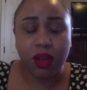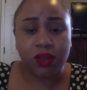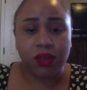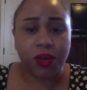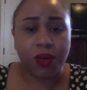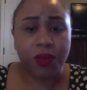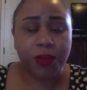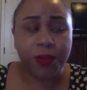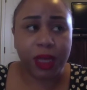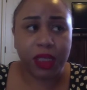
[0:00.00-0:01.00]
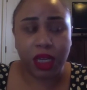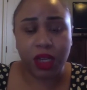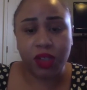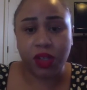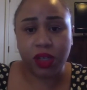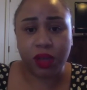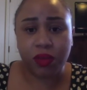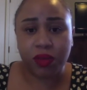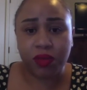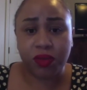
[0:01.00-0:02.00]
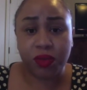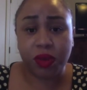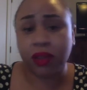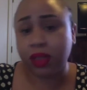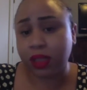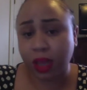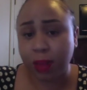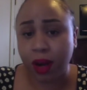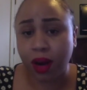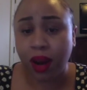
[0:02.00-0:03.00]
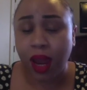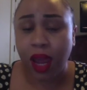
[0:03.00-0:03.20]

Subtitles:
so much easier to deal with throughout the summer.